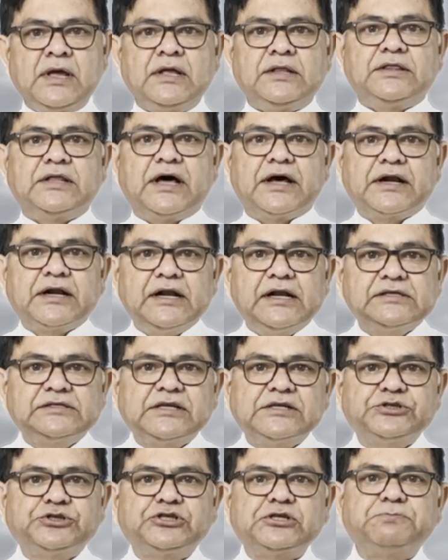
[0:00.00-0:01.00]
The
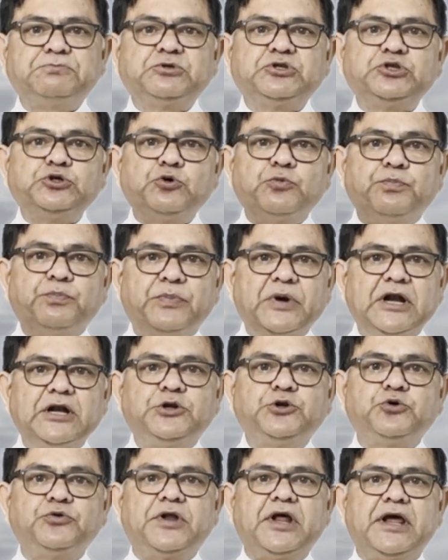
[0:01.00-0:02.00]
relationships you build
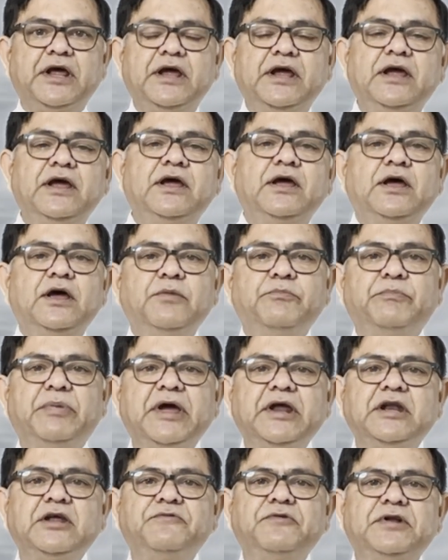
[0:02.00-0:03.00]
today
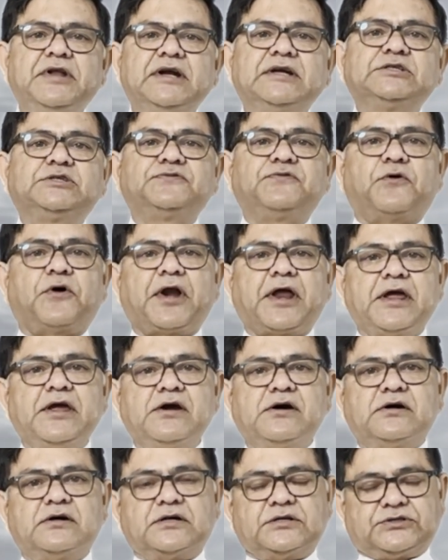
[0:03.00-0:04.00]
pay dividends for
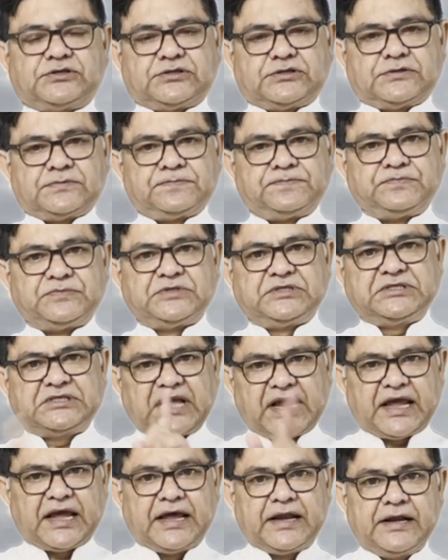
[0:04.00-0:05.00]
years.
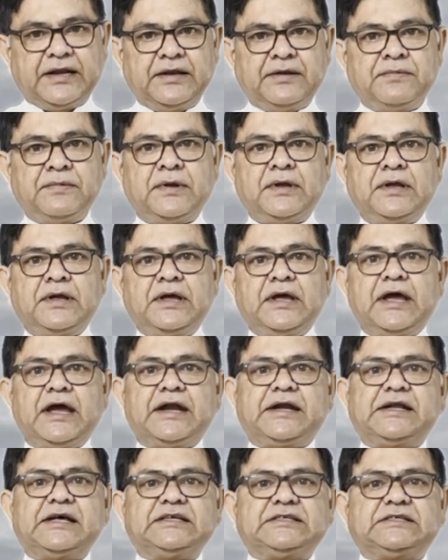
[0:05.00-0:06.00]
Second,
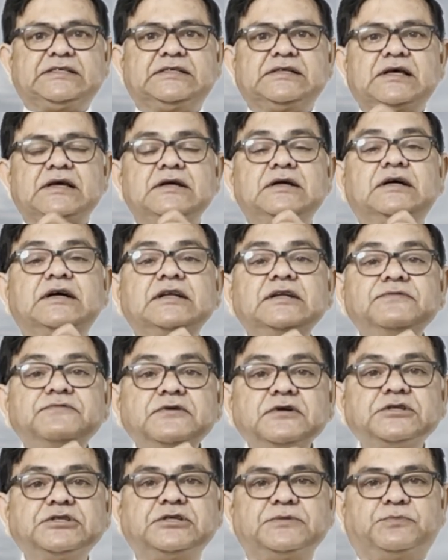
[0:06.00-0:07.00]
it is
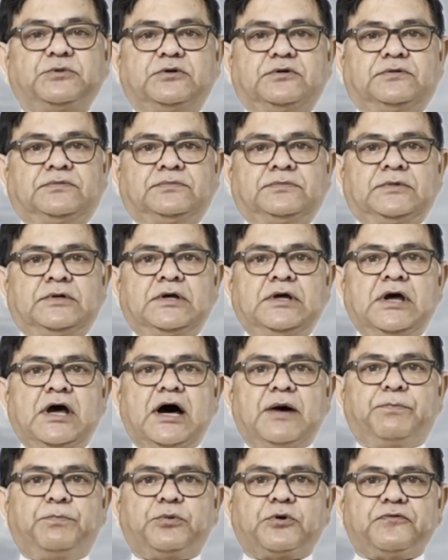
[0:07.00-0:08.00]
convertible.
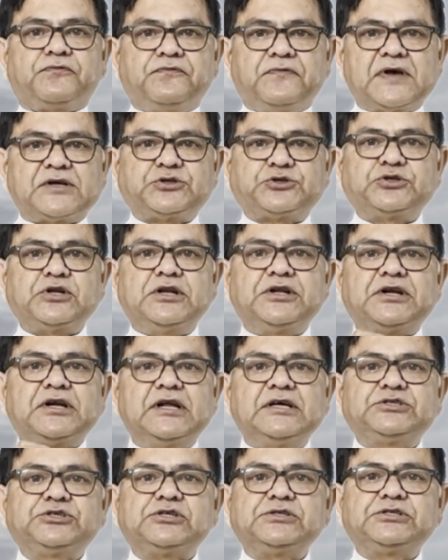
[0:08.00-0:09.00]
A professional
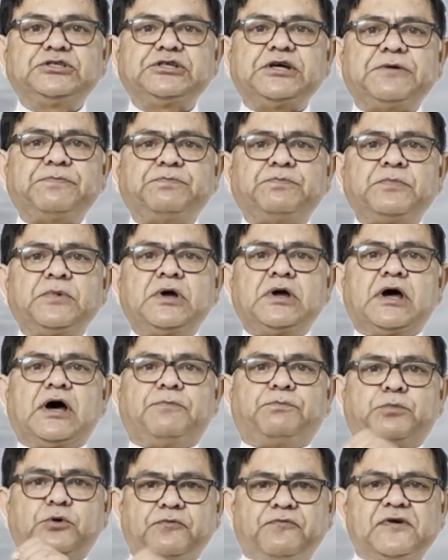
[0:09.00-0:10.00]
relationship, a
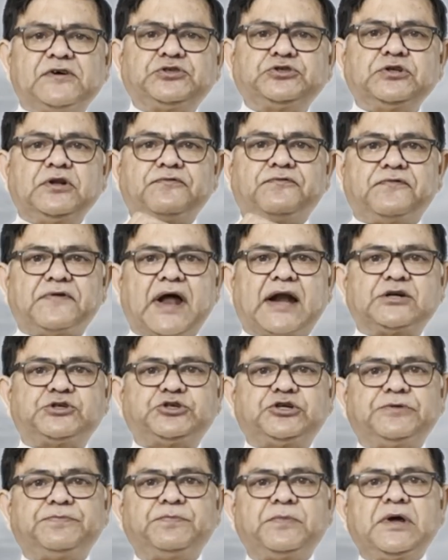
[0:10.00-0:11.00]
professional
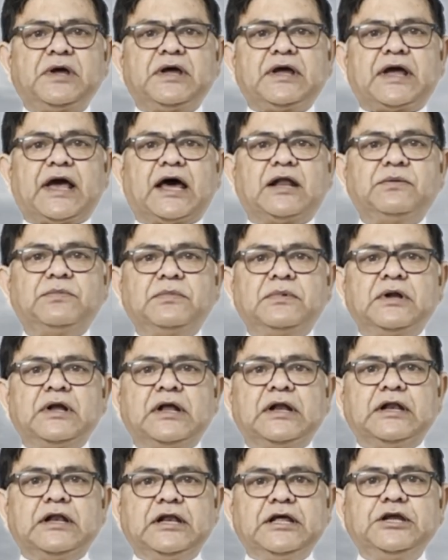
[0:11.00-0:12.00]
friendship can
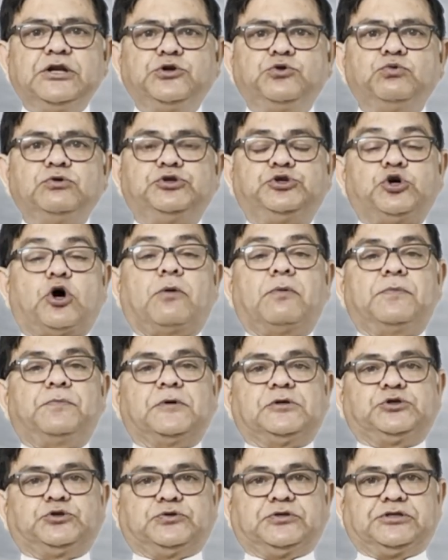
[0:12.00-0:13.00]
lead to job
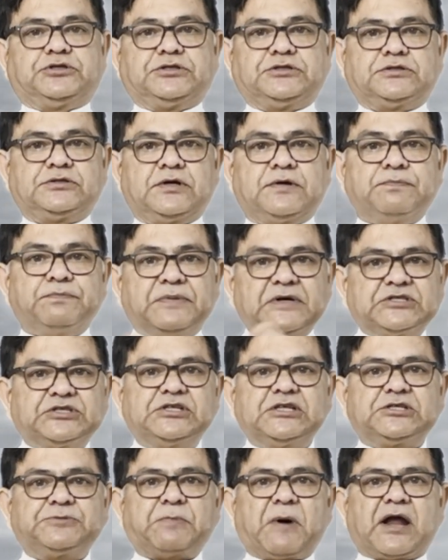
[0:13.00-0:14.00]
opportunity,
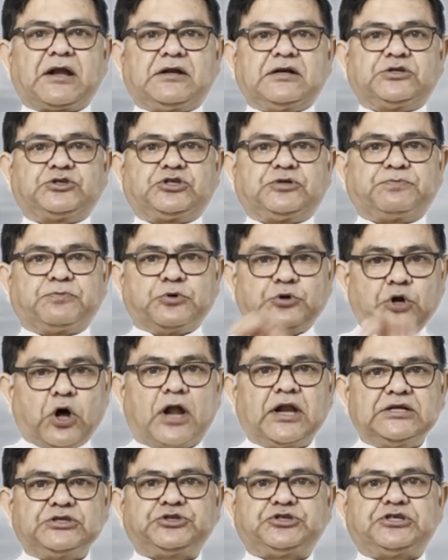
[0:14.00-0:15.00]
business partnership,
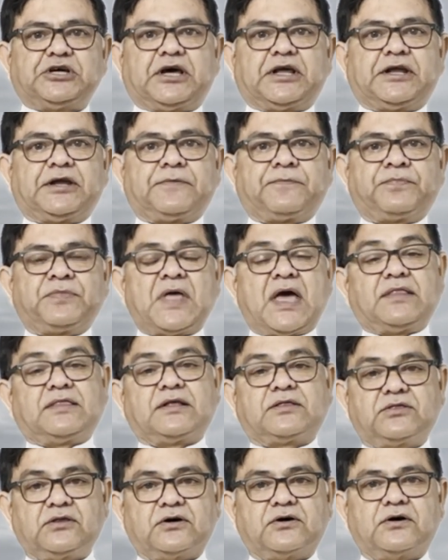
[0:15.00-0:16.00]
knowledge sharing. And the
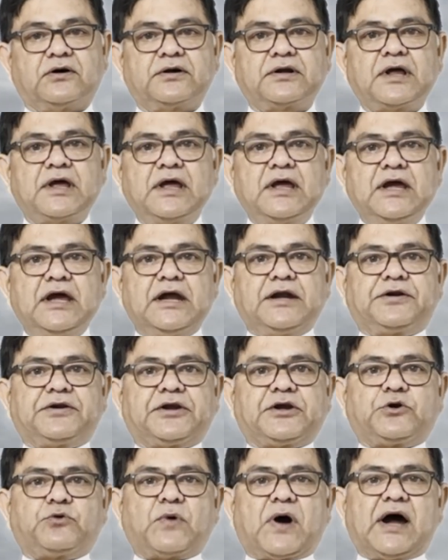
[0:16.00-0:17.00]
third, it
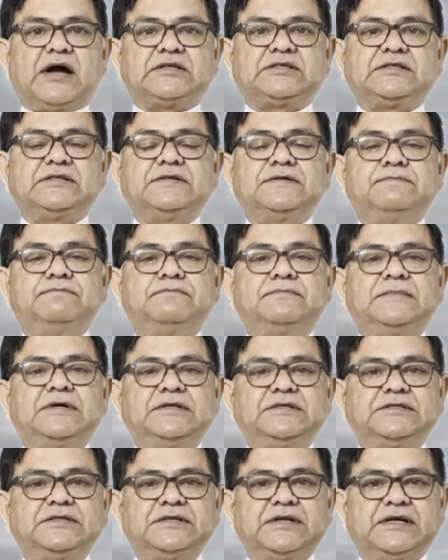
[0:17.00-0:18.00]
requires
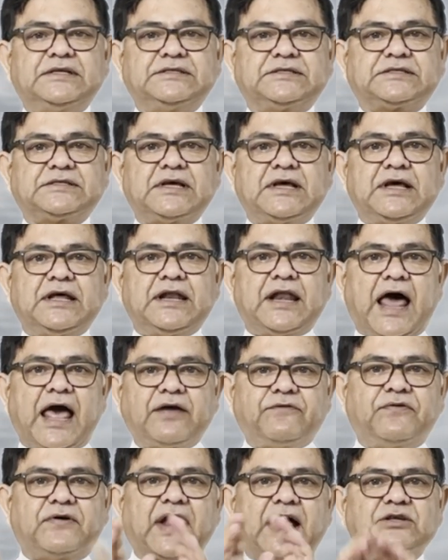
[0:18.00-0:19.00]
maintenance.
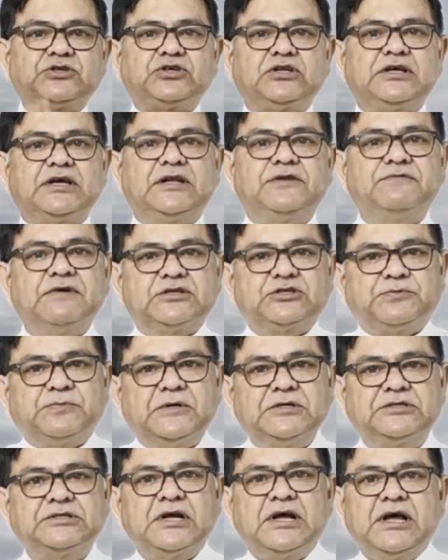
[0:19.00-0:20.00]
Like financial
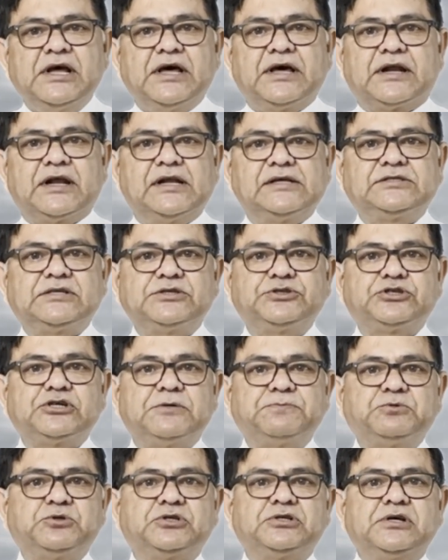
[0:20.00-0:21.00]
investments,
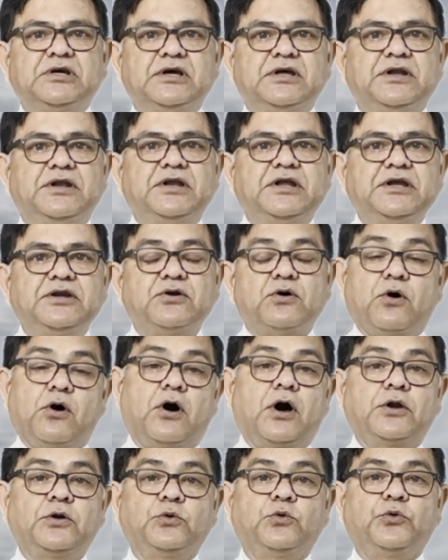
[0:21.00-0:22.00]
relationships need
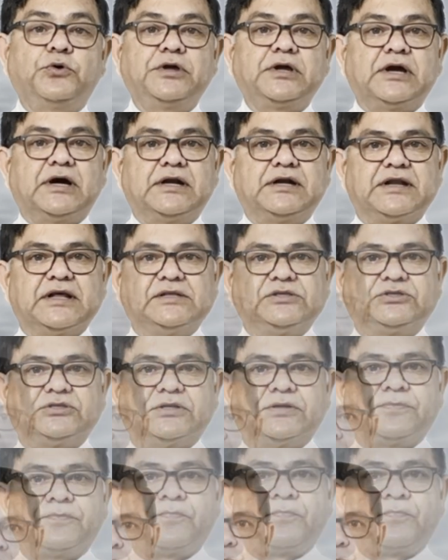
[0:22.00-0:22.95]
ongoing attention.